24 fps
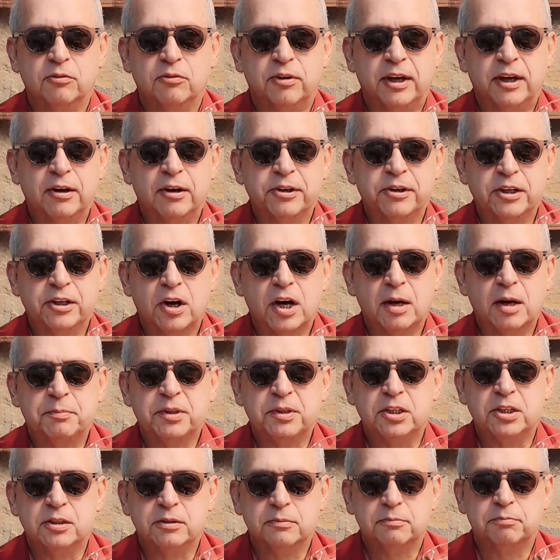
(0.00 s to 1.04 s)
Very
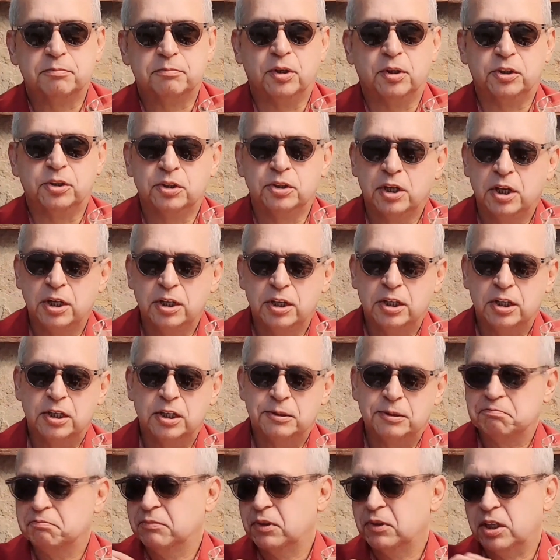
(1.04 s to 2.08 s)
hoppy, but
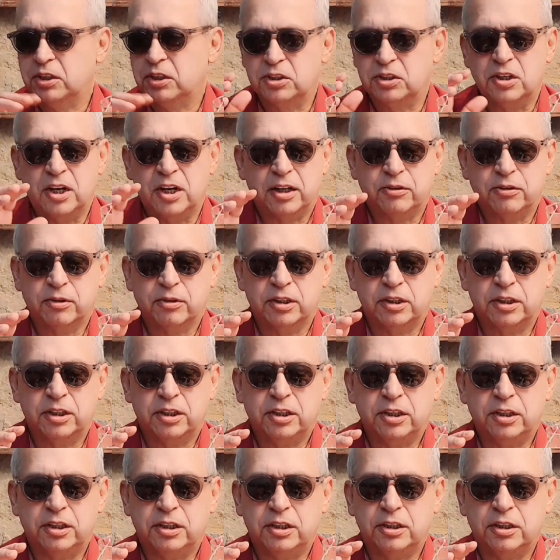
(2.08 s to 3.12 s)
it's not
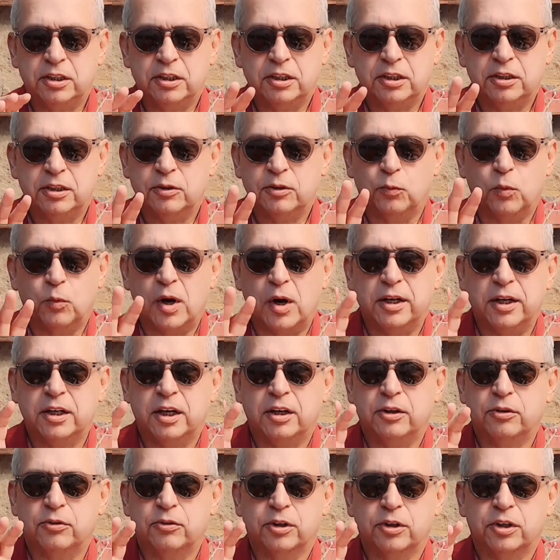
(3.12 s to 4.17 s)
really
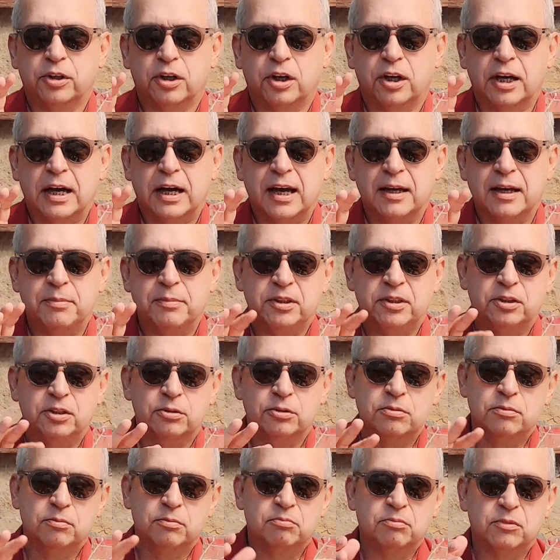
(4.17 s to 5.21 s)
100
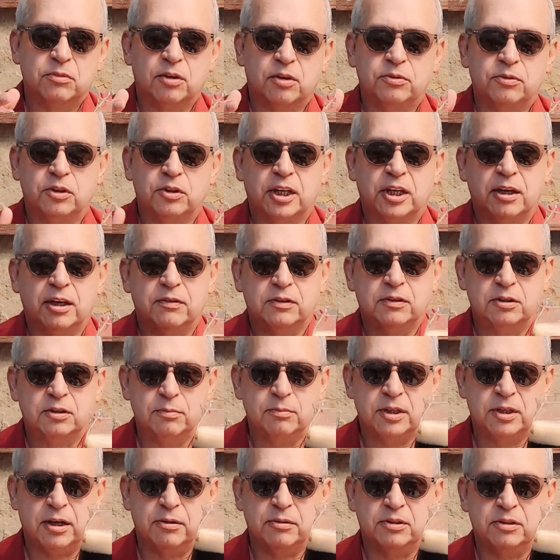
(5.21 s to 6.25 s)
IBU. If you gave it
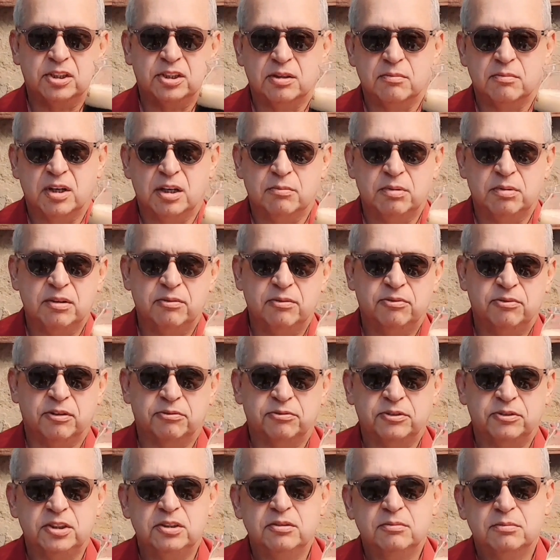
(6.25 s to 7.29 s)
to me, I would say maybe
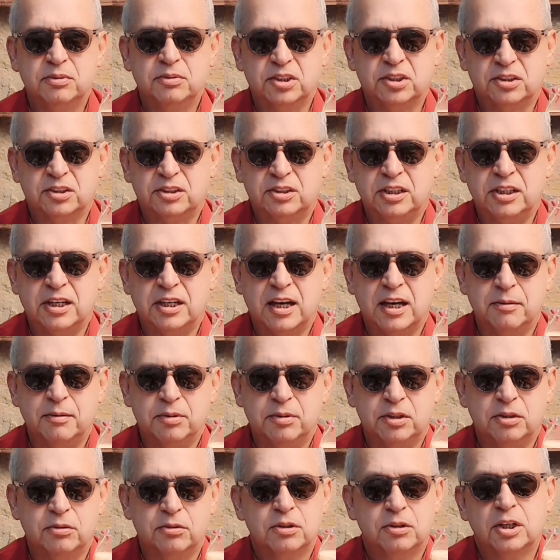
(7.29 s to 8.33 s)
50, 60
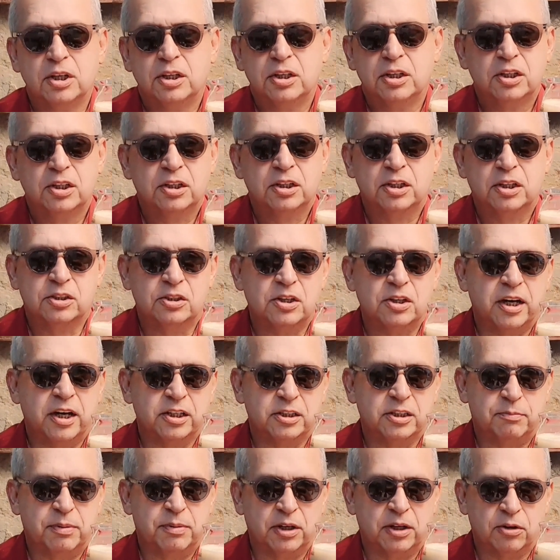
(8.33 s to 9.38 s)
IBU. It's
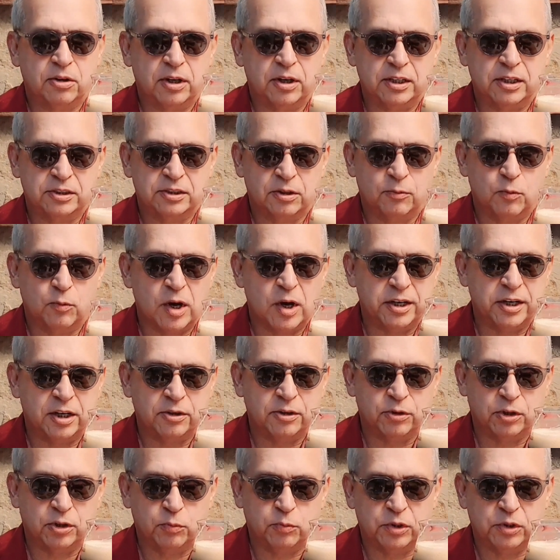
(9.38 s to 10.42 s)
not as bitter as the
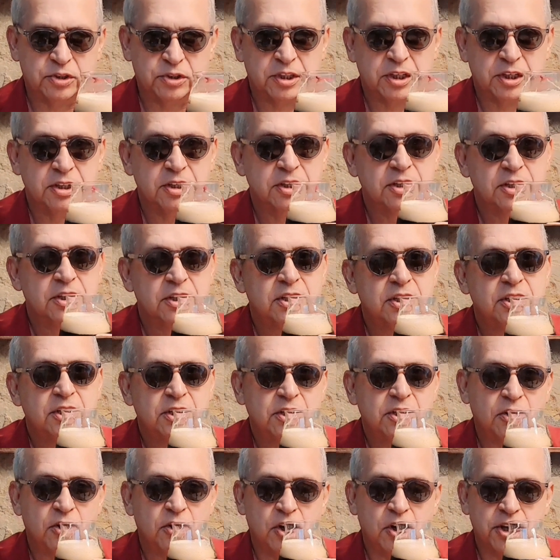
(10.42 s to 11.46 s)
100 would say,
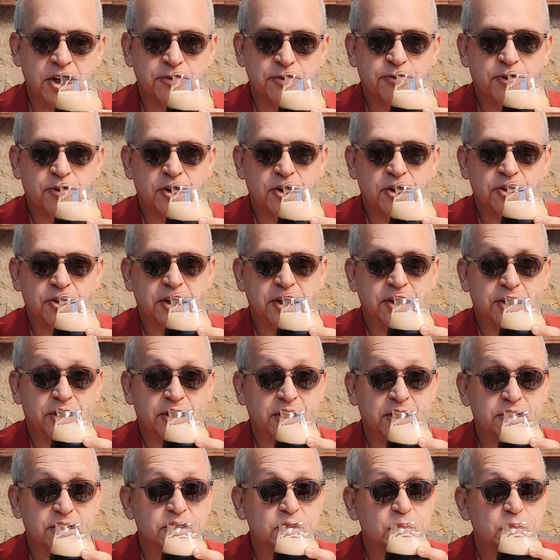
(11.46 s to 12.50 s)
or infer that
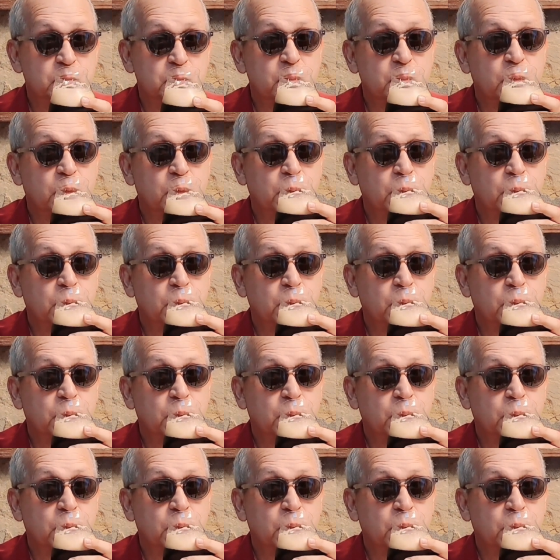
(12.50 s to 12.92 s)
it is.